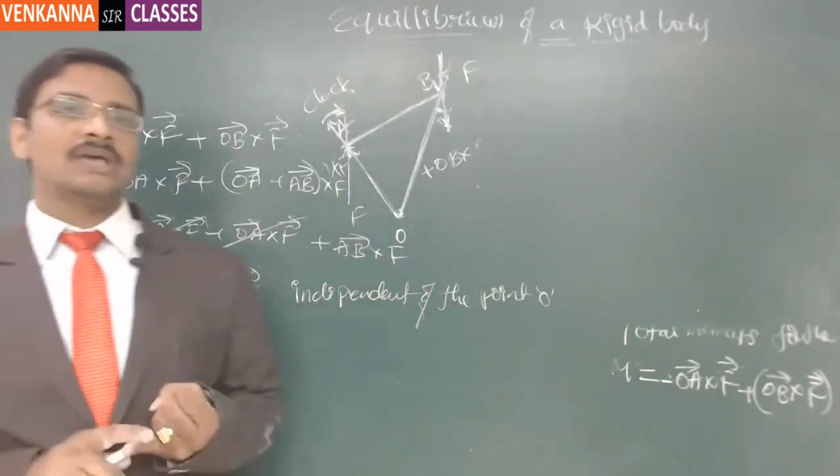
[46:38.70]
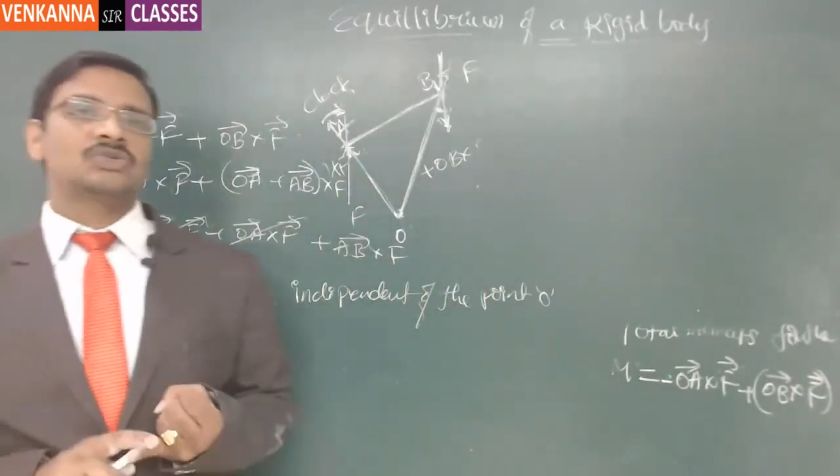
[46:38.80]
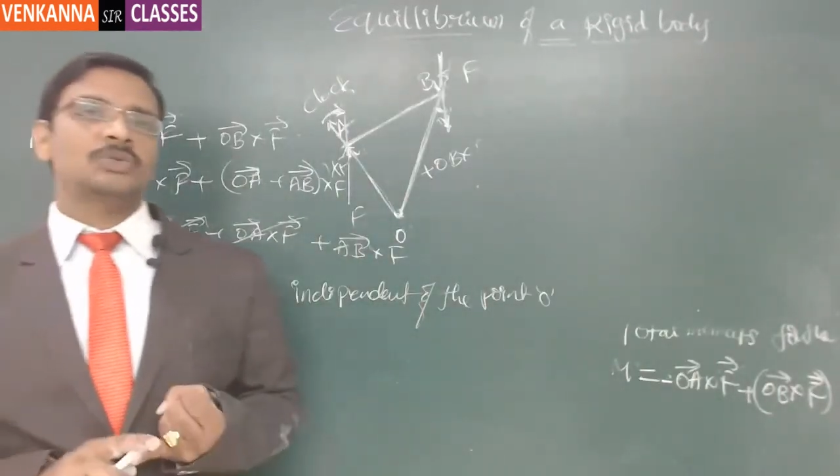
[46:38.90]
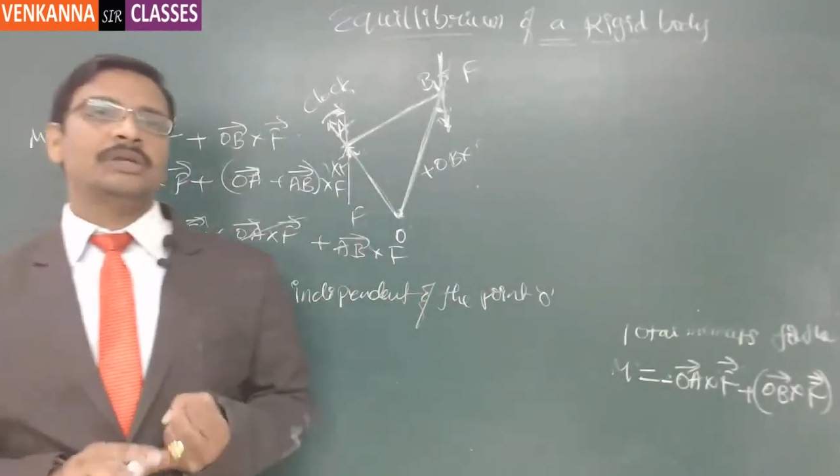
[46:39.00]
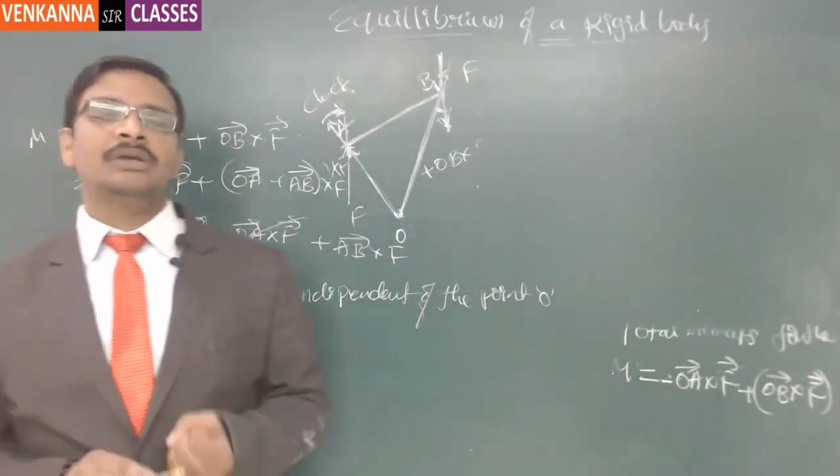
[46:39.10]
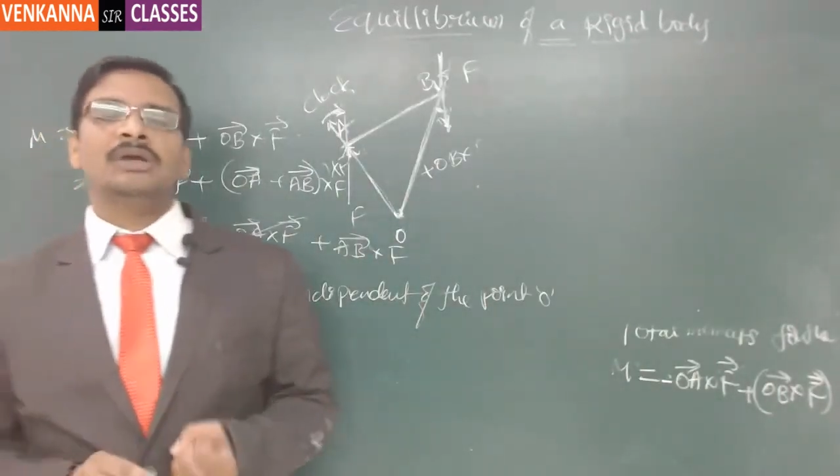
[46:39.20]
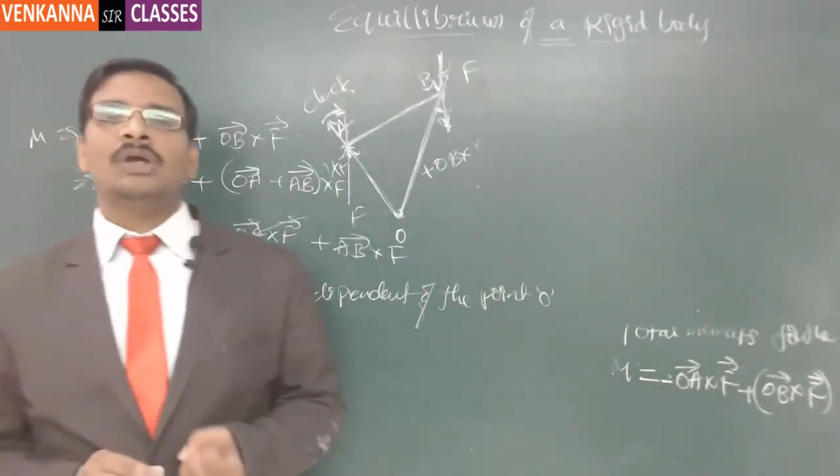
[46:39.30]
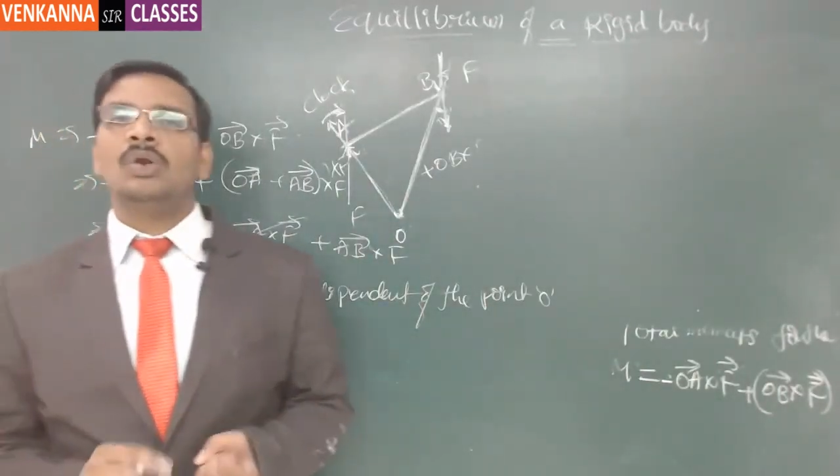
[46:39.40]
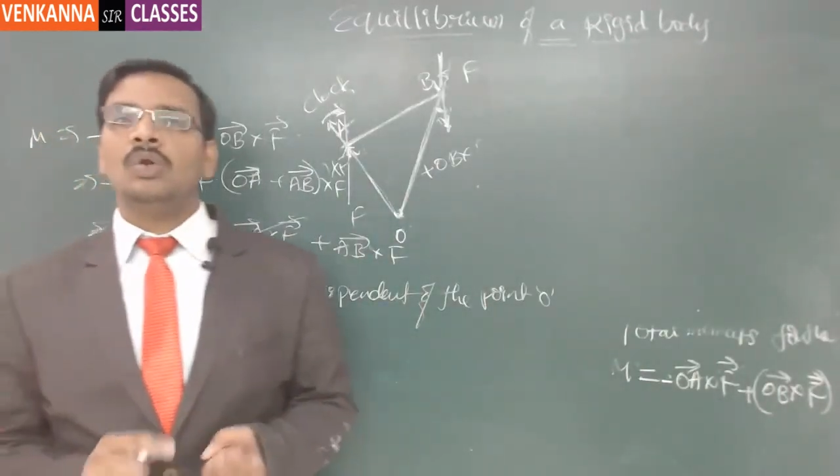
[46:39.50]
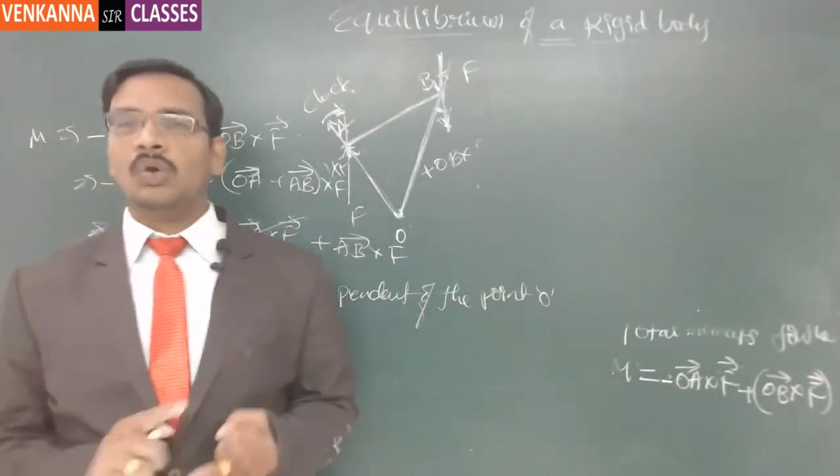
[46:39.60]
to be
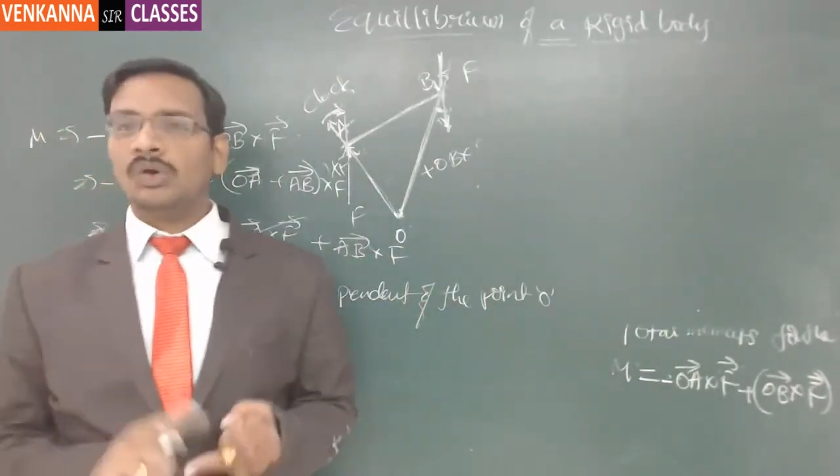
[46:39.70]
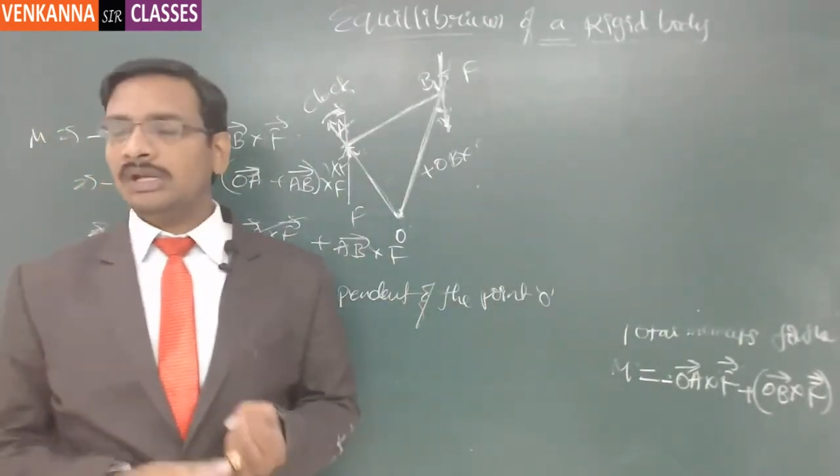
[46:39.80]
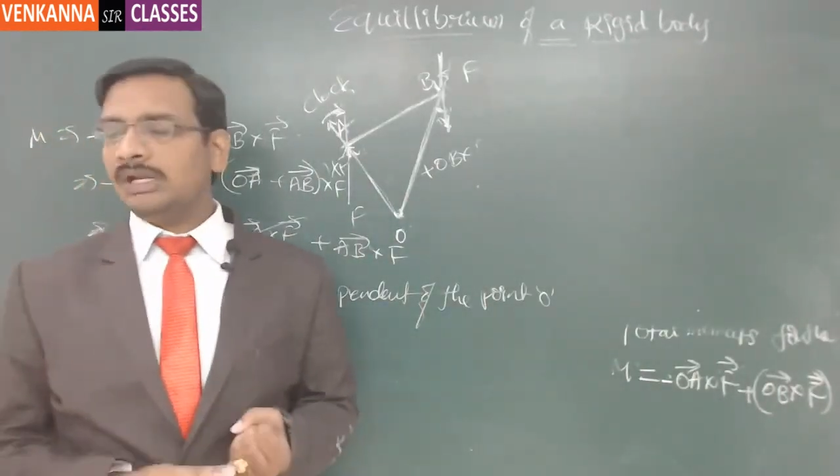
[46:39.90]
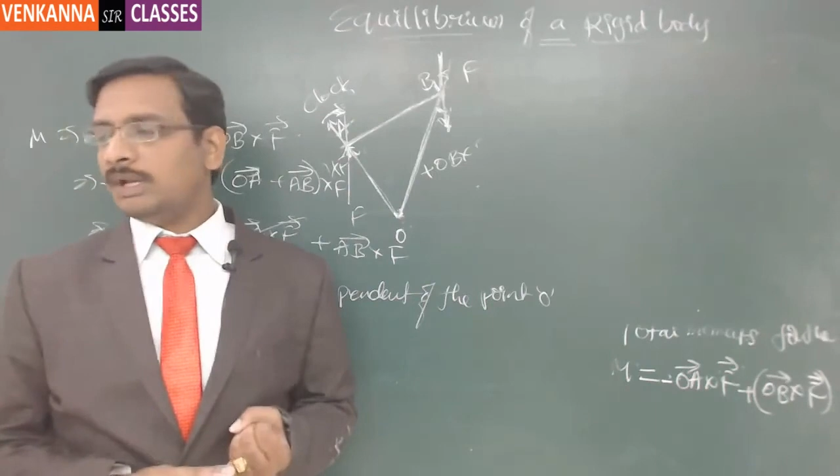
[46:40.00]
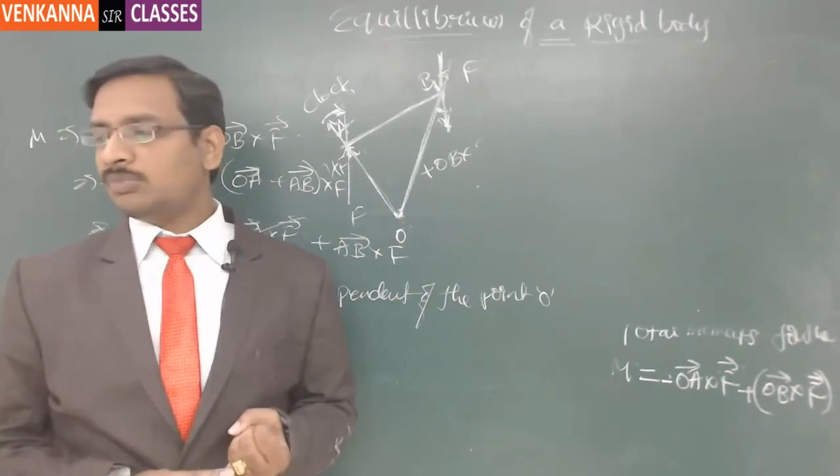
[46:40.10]
no linear